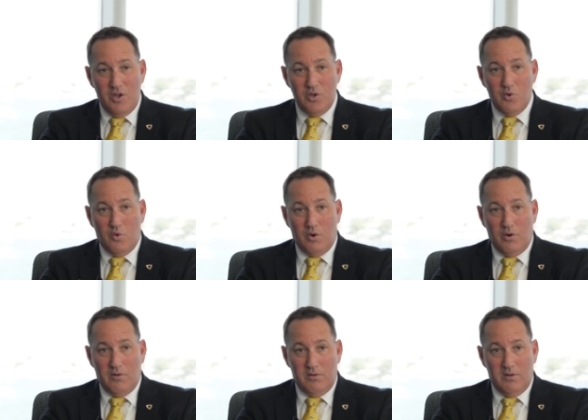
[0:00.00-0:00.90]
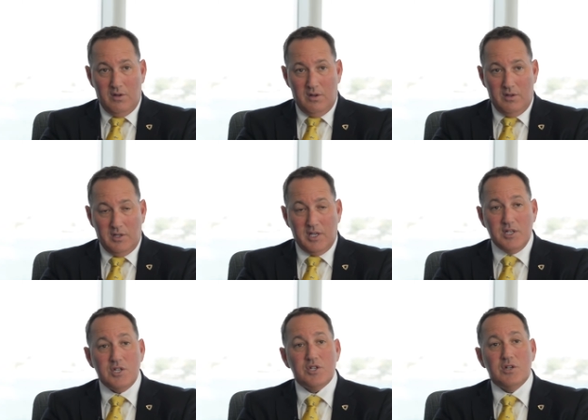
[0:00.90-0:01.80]
the
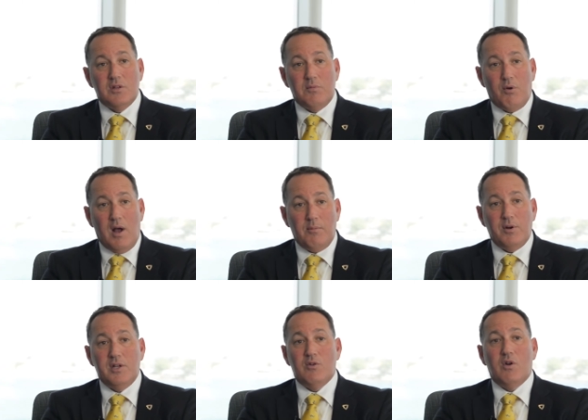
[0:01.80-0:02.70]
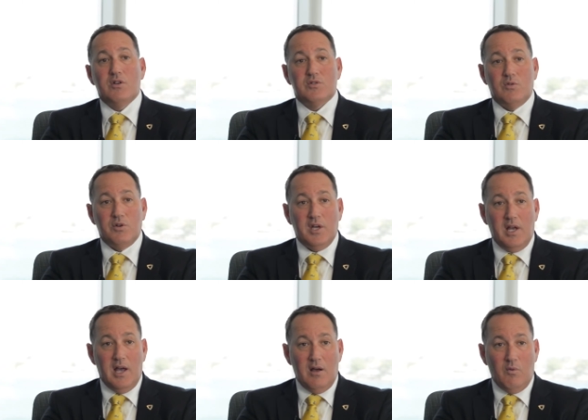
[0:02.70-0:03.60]
condition of the property, you're also looking
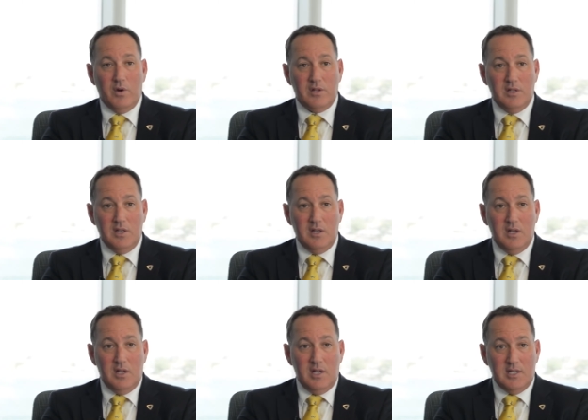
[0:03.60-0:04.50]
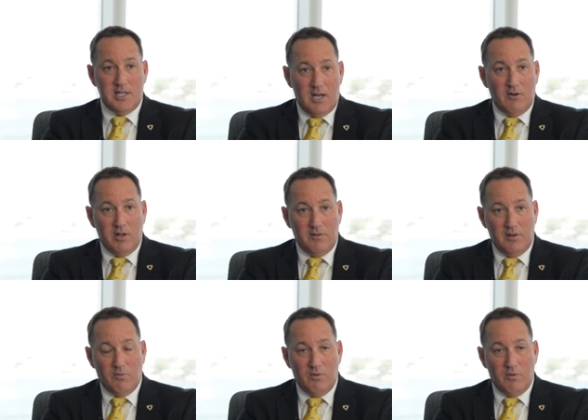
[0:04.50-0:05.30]
at what the integrity of the